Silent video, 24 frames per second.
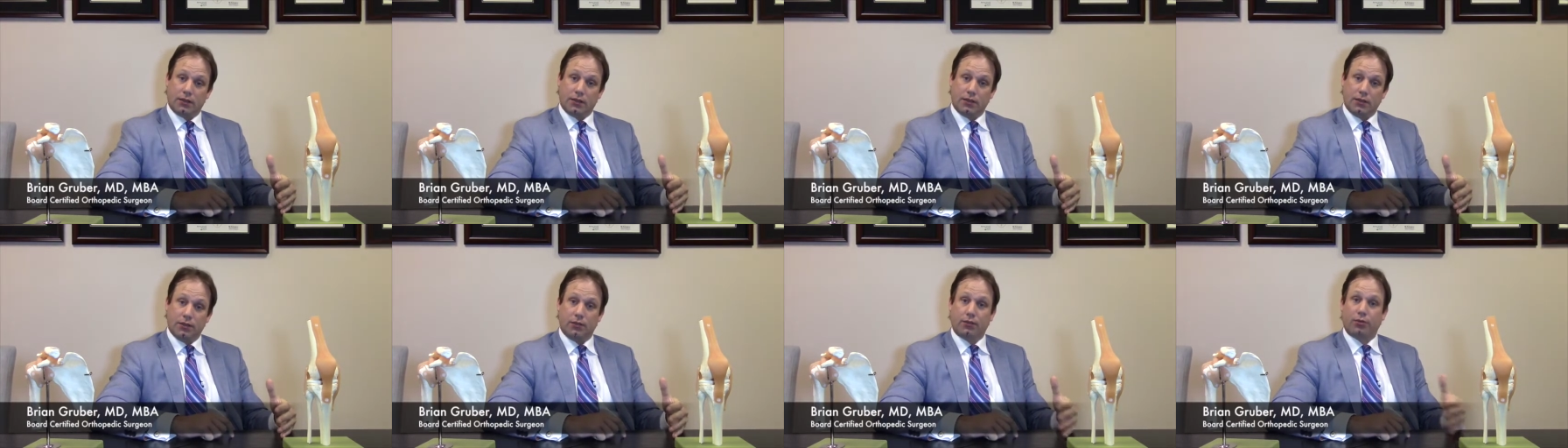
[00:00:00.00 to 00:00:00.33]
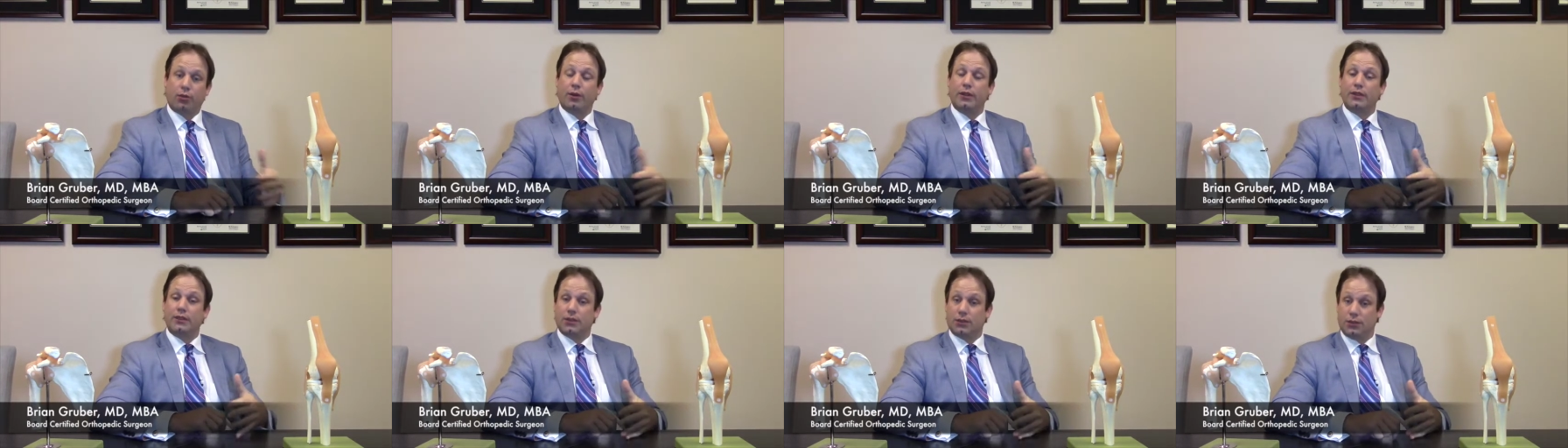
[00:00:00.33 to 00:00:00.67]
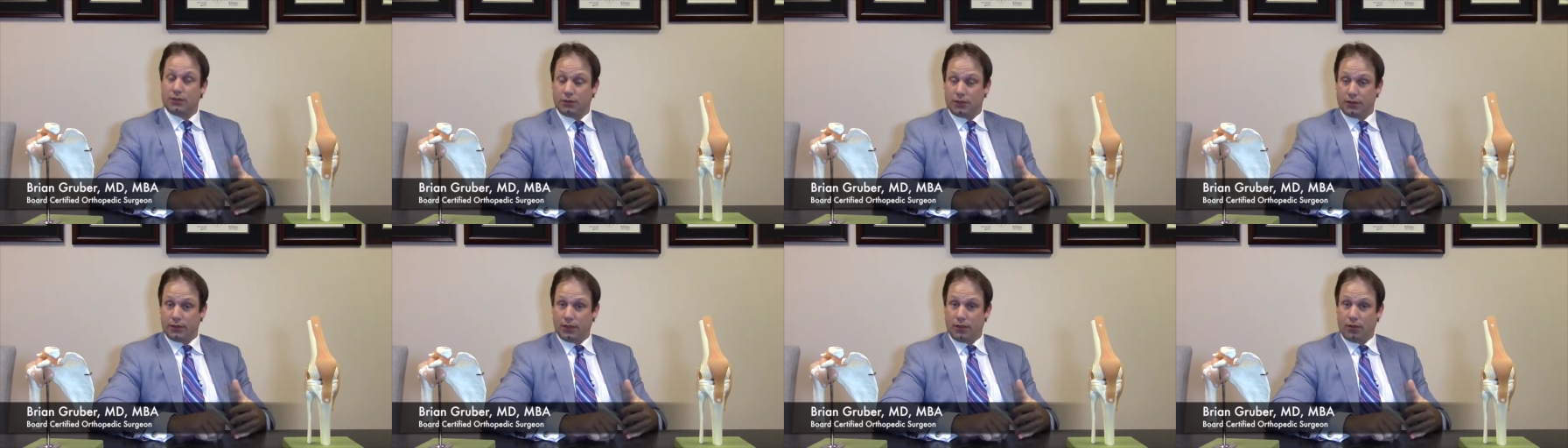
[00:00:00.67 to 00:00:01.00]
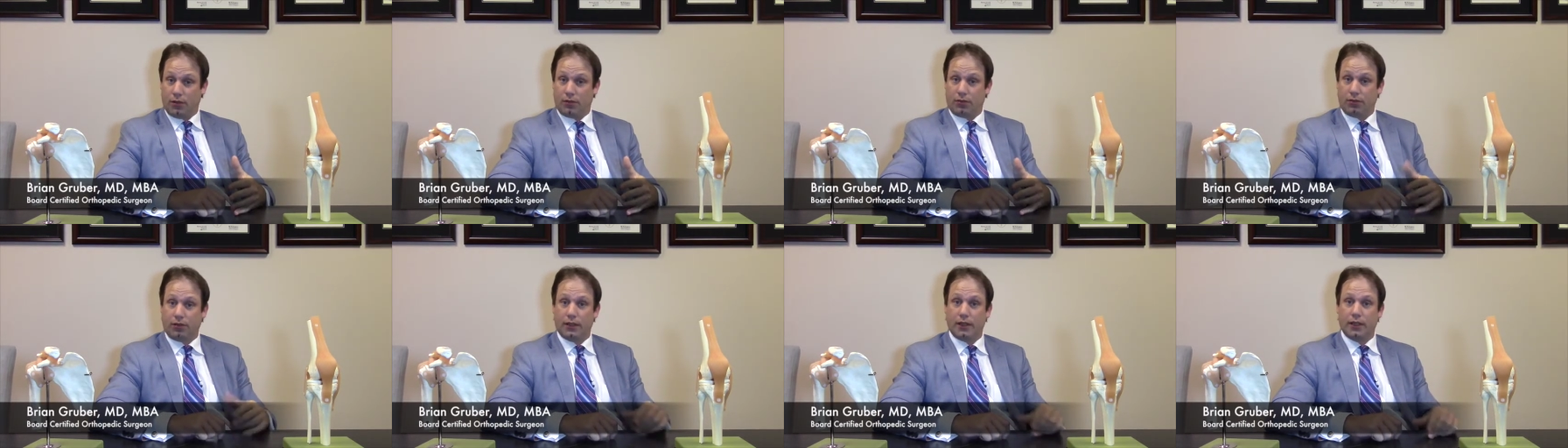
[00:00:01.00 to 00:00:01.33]
to avoid surgery,
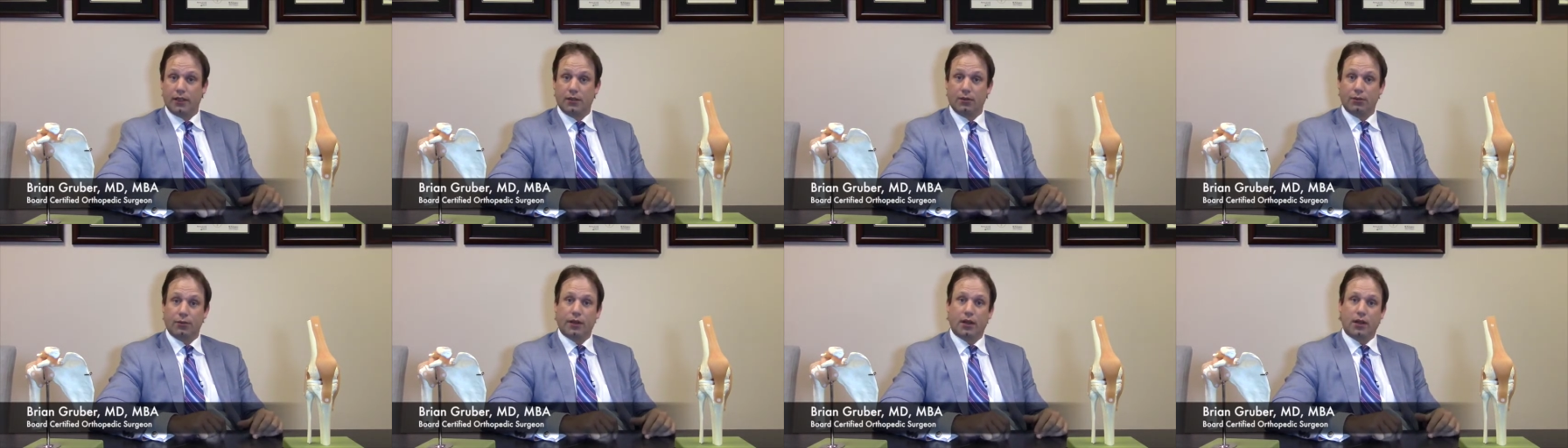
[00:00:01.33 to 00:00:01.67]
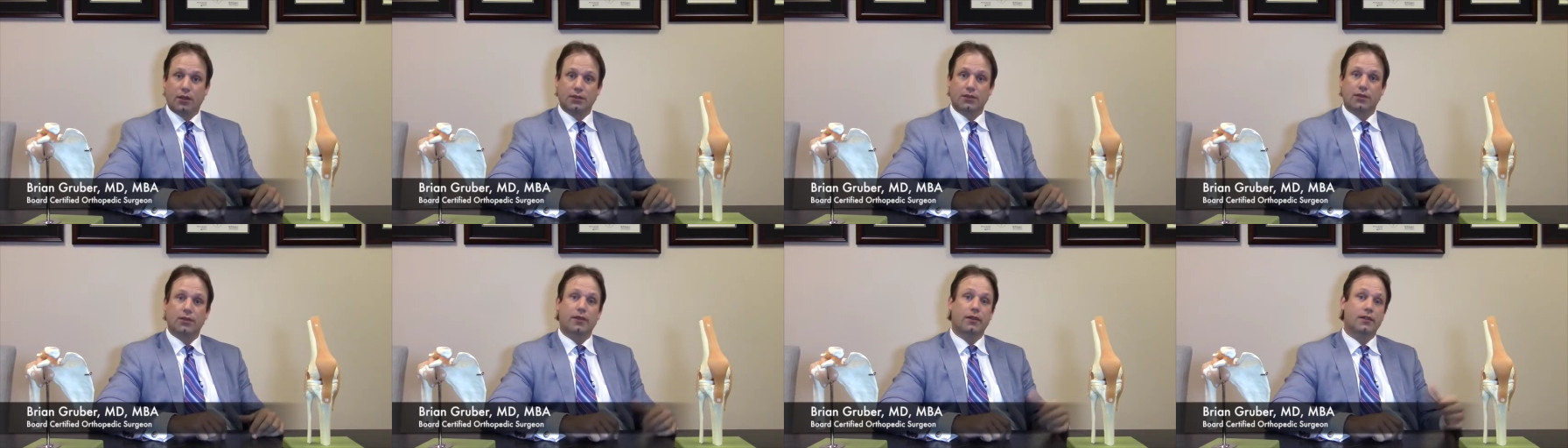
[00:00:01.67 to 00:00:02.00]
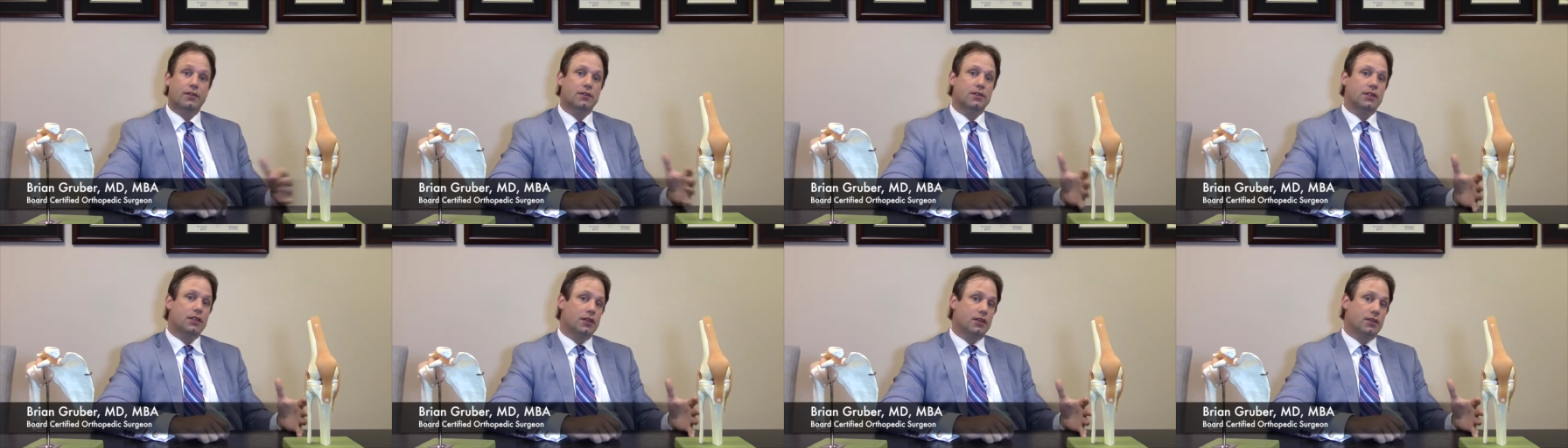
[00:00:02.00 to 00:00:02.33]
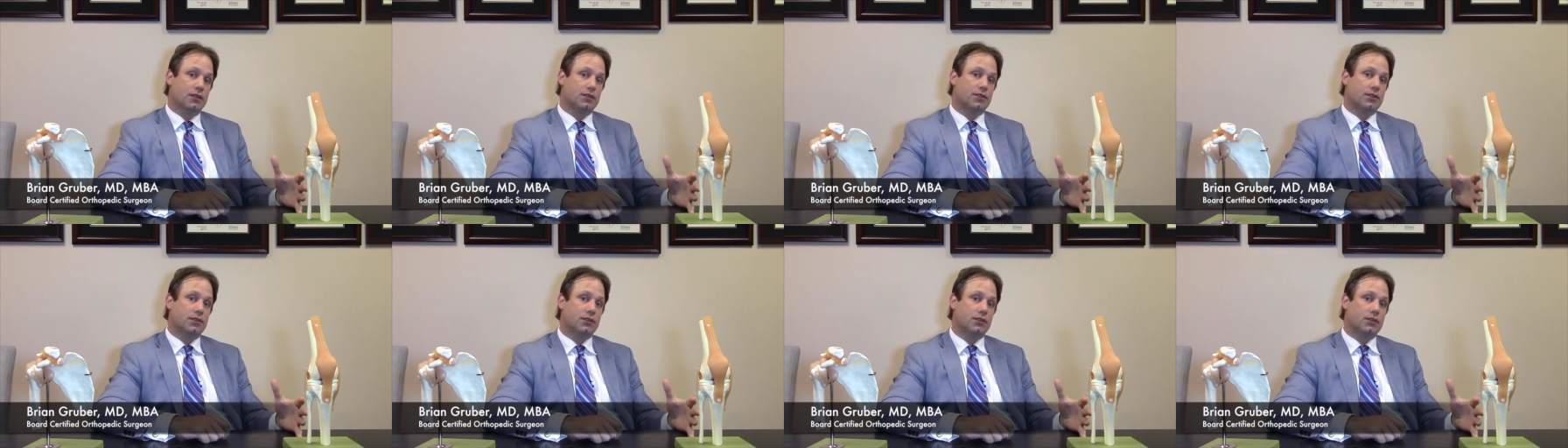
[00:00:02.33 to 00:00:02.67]
hopefully, and then we also use it in the
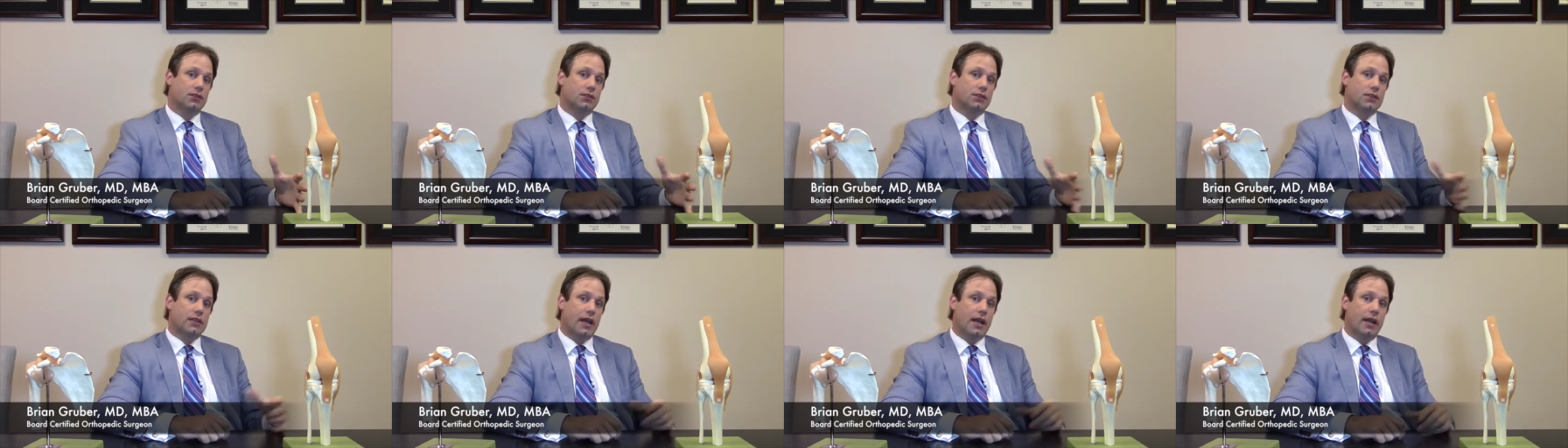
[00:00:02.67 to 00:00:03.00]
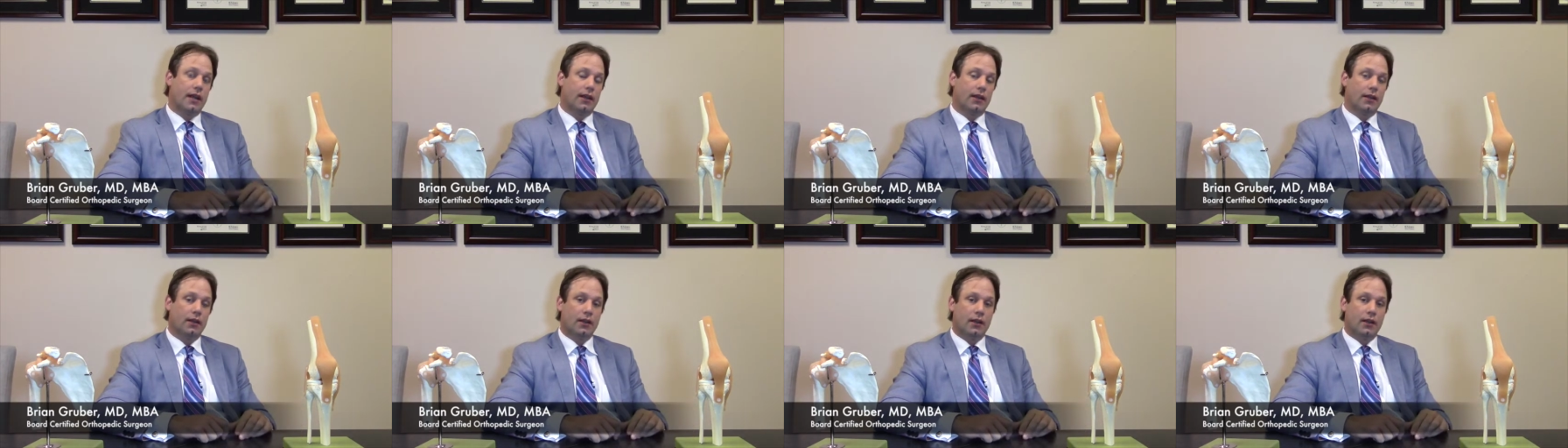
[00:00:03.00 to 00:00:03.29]
surgical setting.